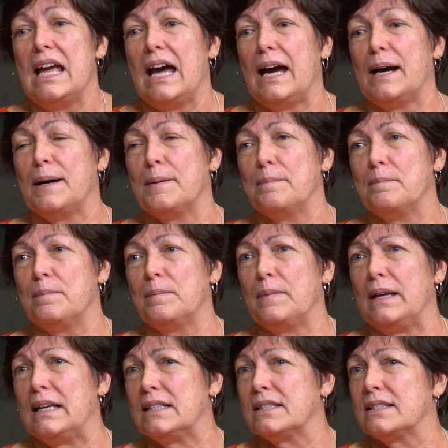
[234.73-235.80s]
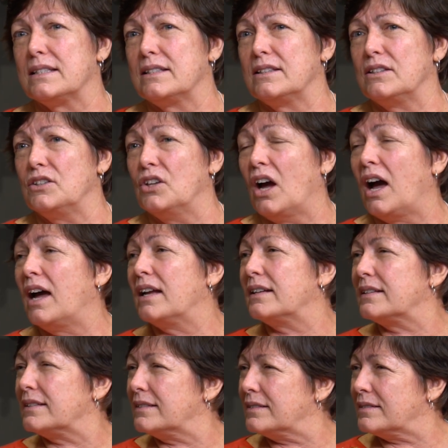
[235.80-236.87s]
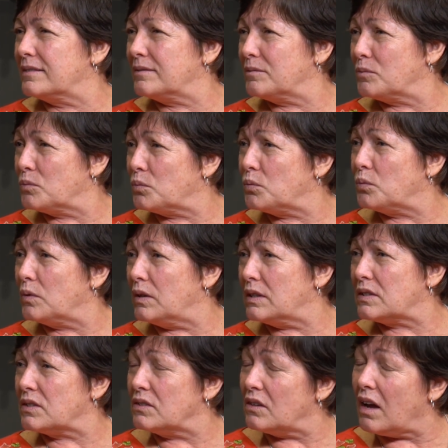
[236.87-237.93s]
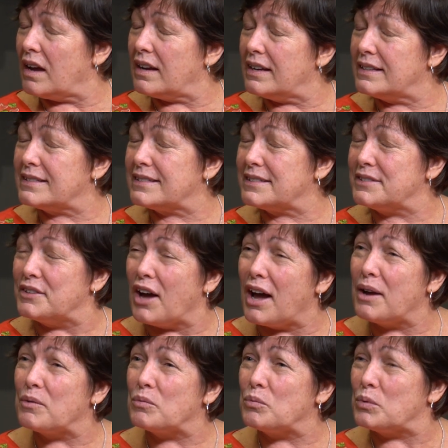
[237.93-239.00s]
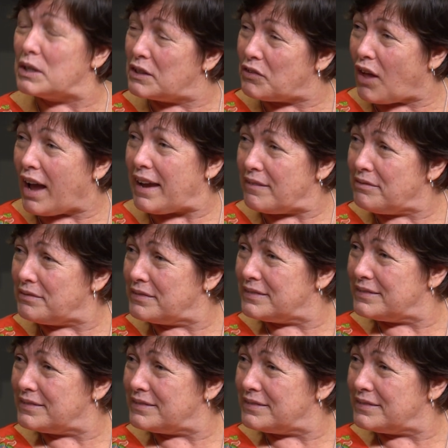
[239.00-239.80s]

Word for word: um, it's not, it's not, it's not real life.